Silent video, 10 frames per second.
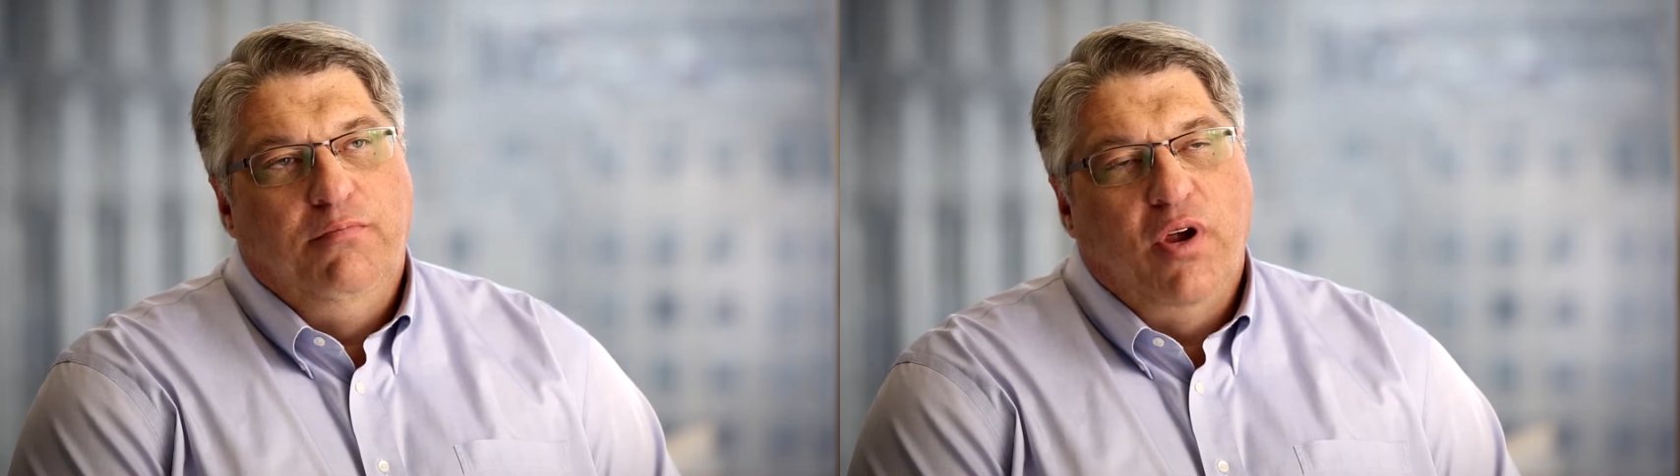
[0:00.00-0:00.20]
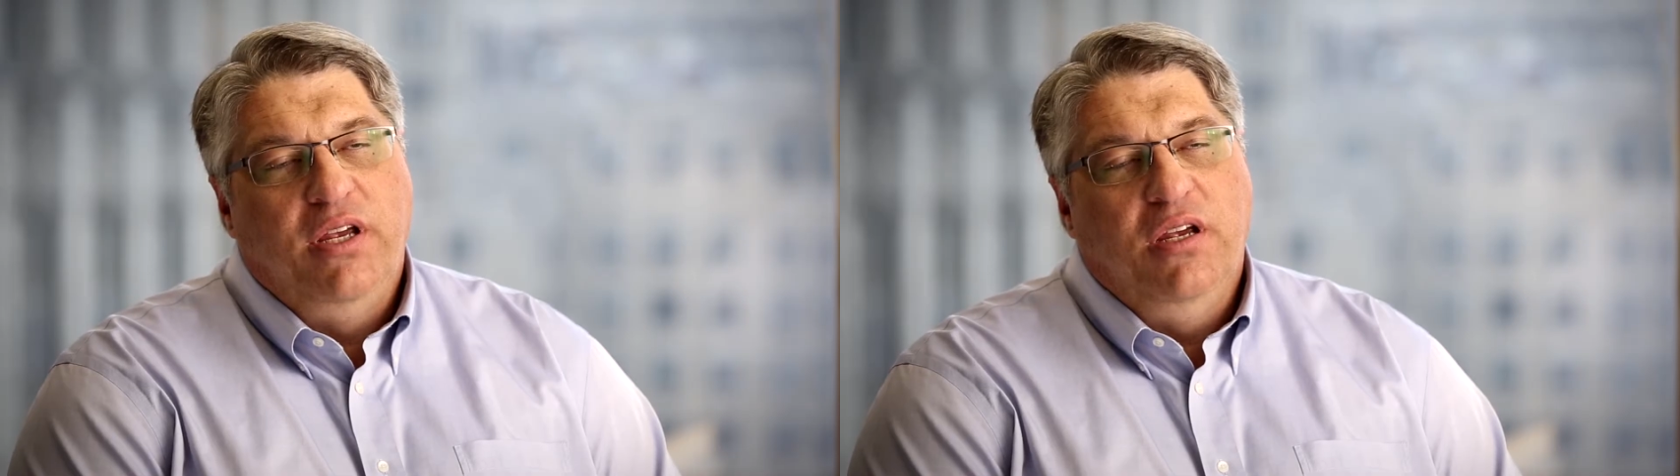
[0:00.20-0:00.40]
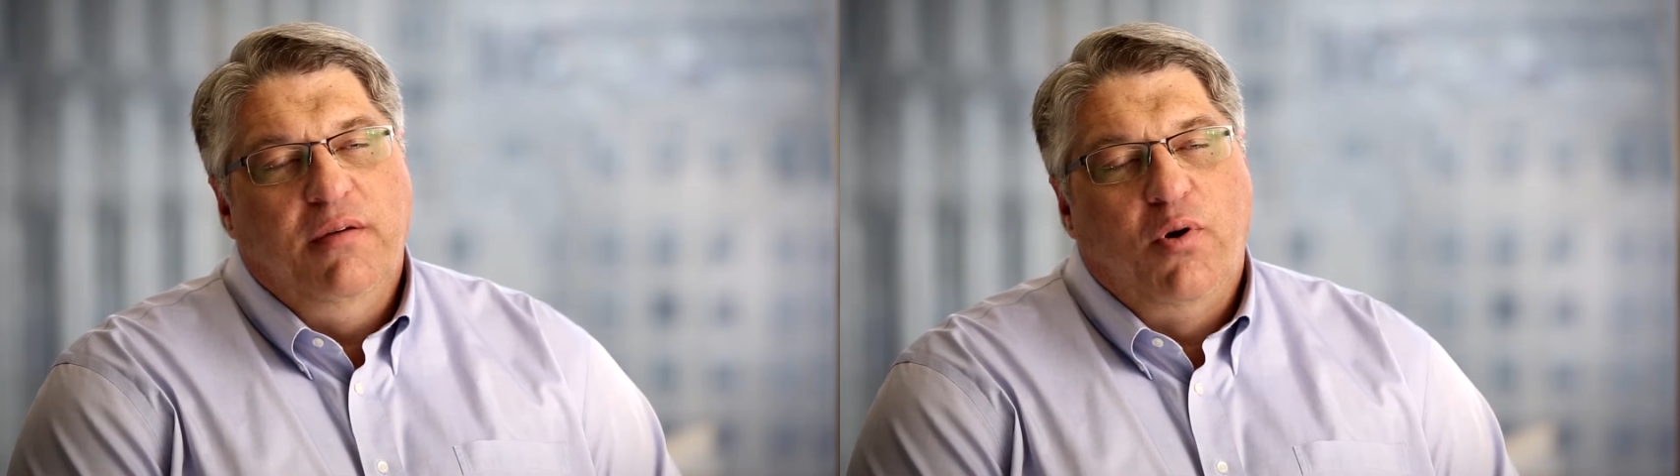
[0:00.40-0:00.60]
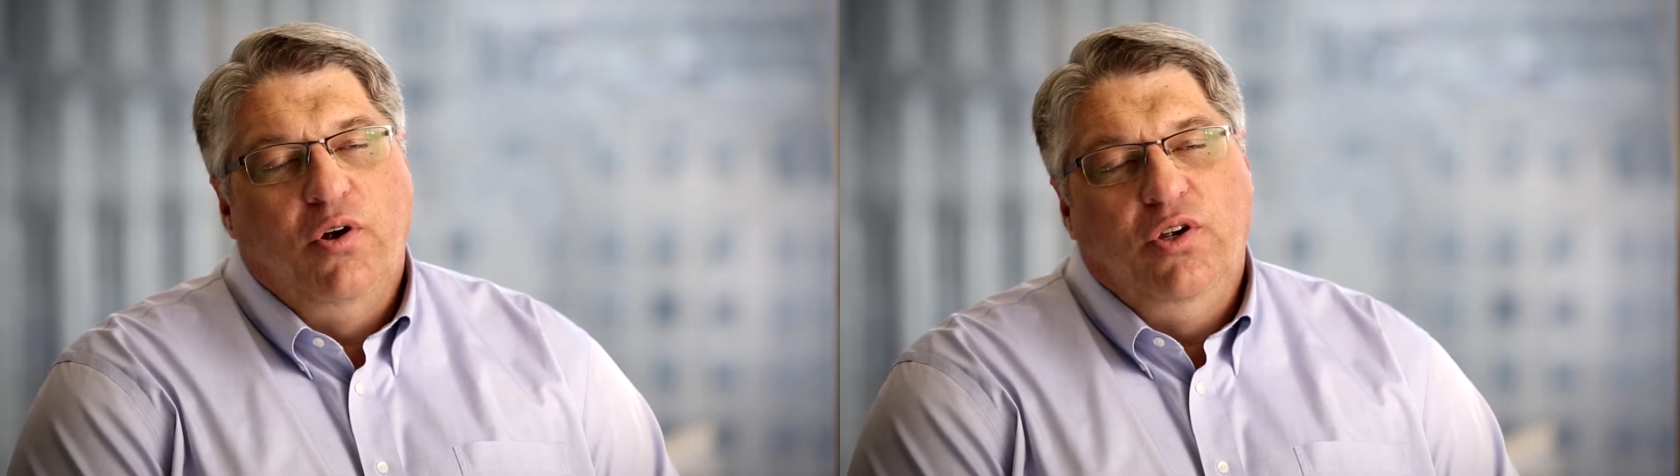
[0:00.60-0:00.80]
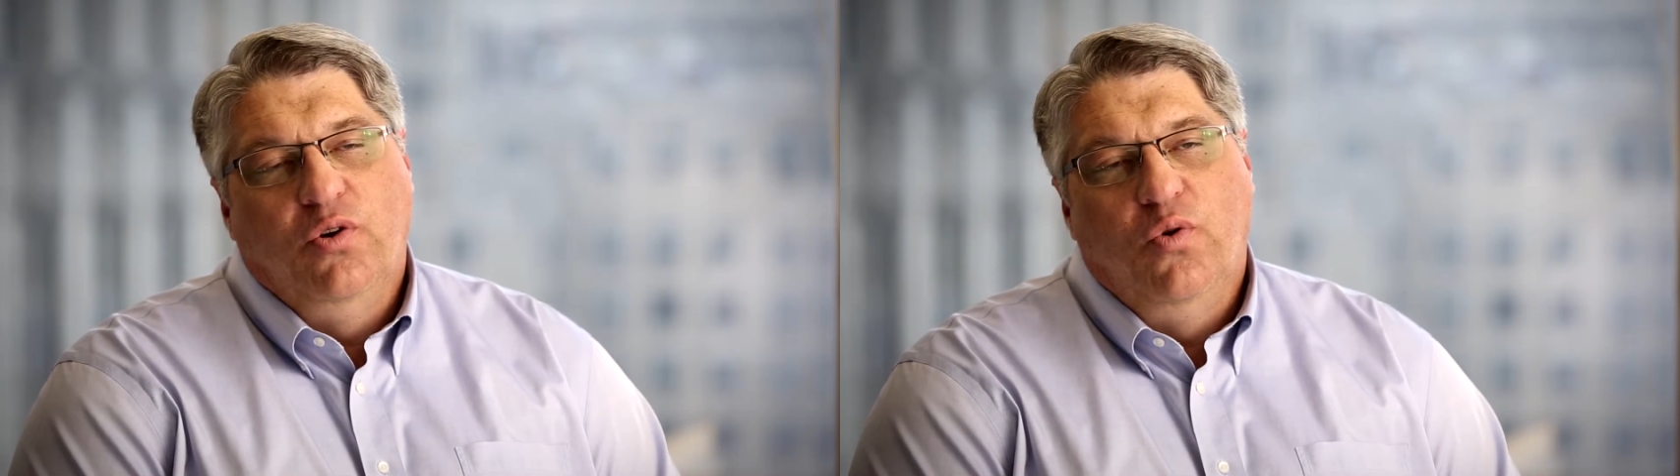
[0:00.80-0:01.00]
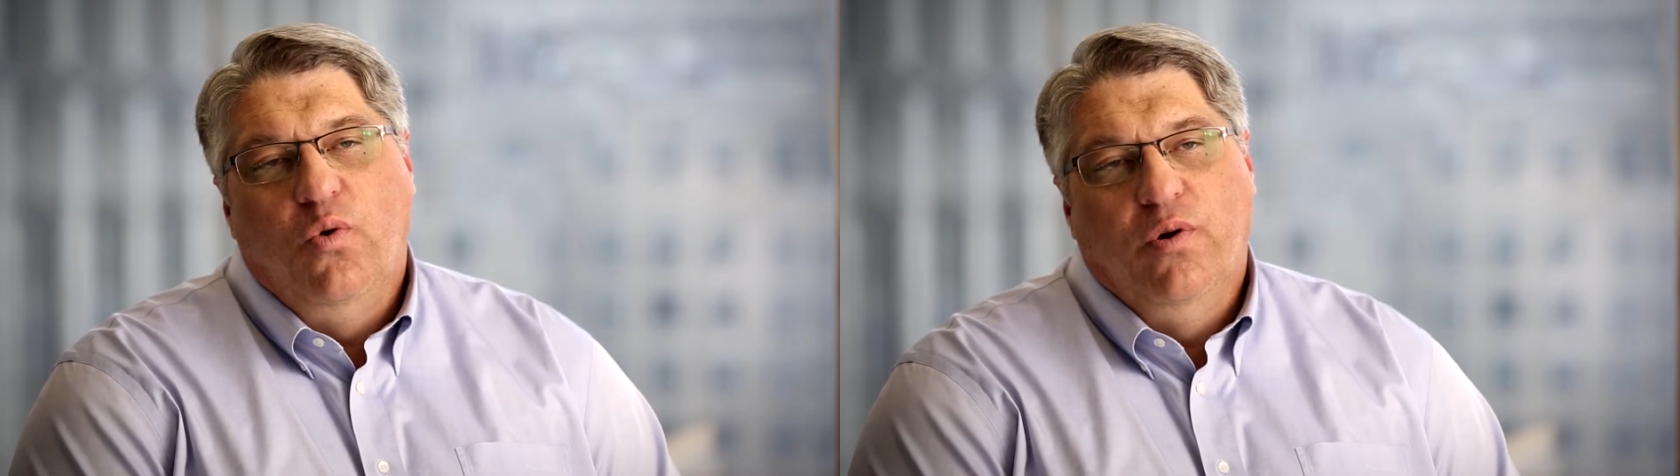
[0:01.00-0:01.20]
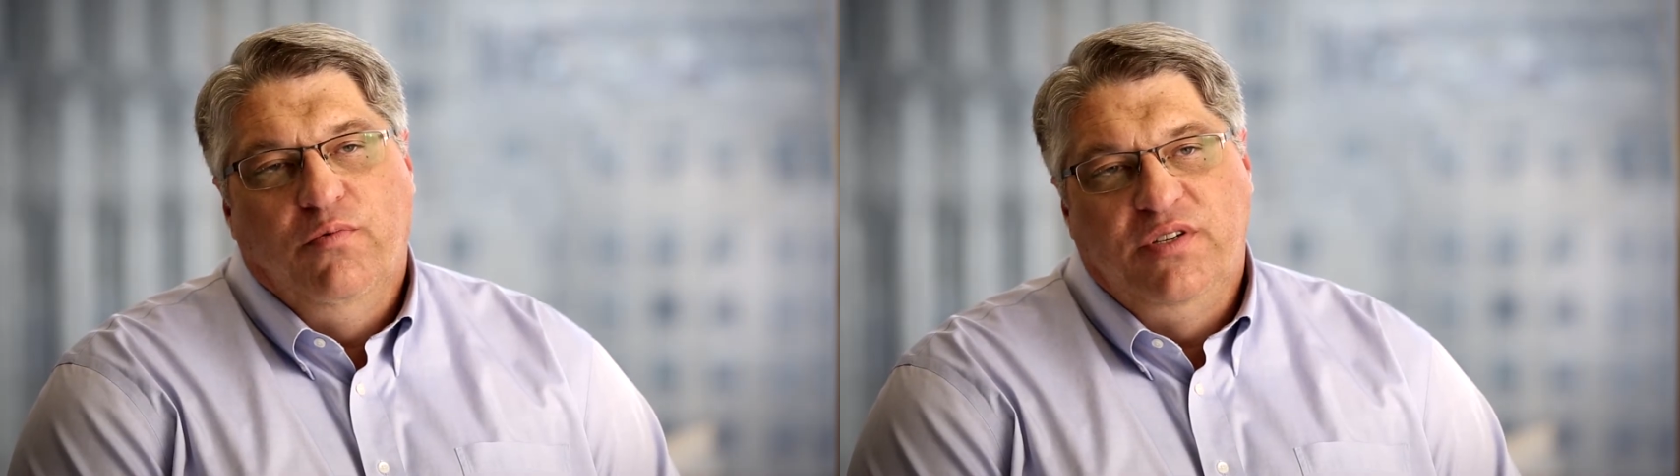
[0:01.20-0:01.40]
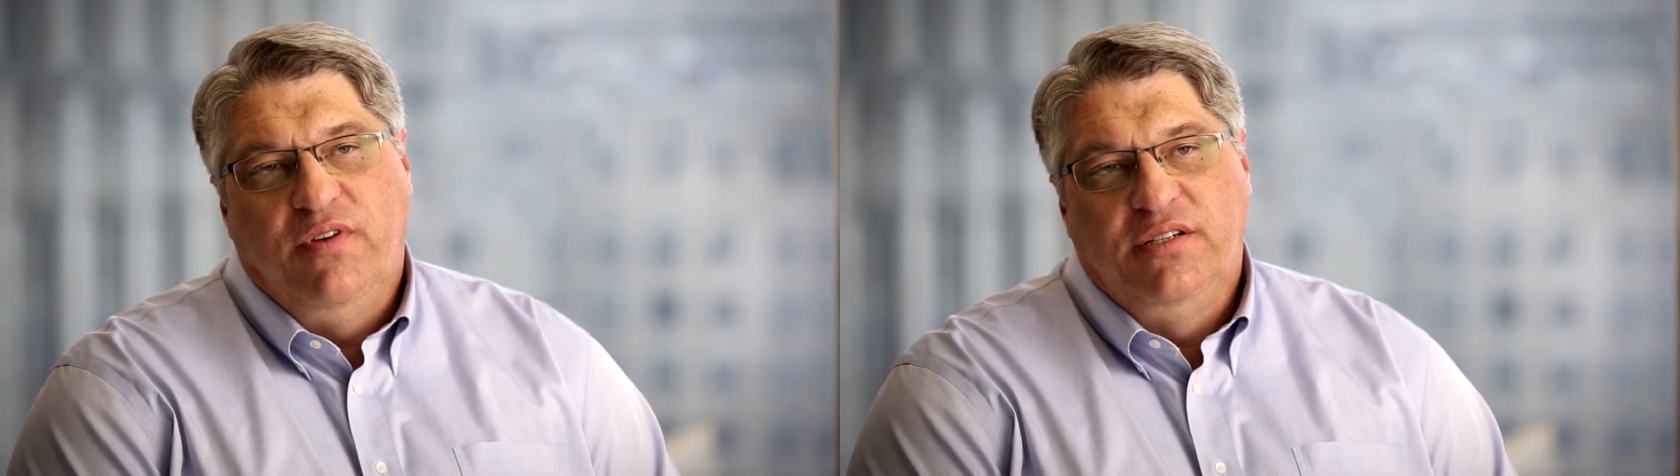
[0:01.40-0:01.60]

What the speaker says: Breaking apart your core and risk